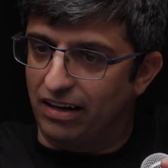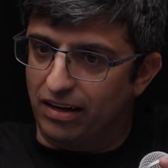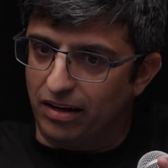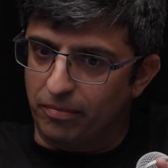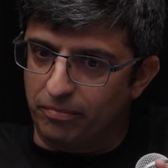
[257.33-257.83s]

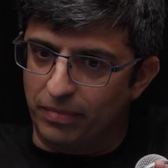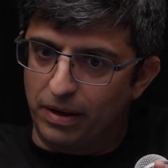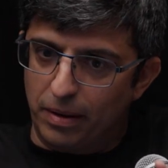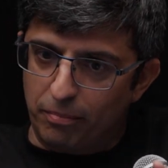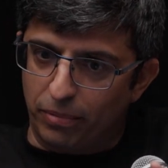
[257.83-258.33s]
um,
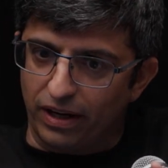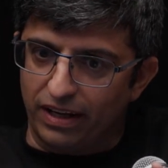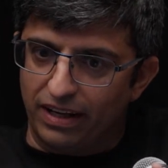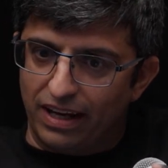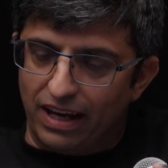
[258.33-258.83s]
but
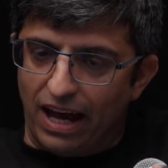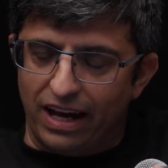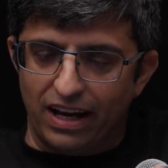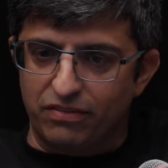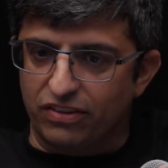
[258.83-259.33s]

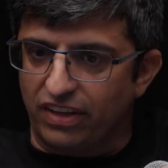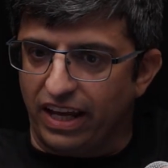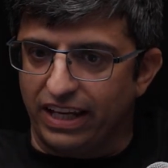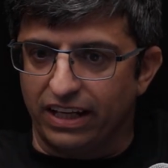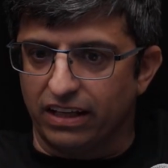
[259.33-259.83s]
I'd have to say
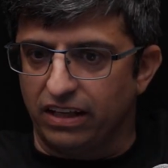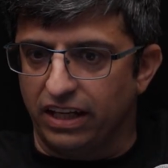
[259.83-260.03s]
it,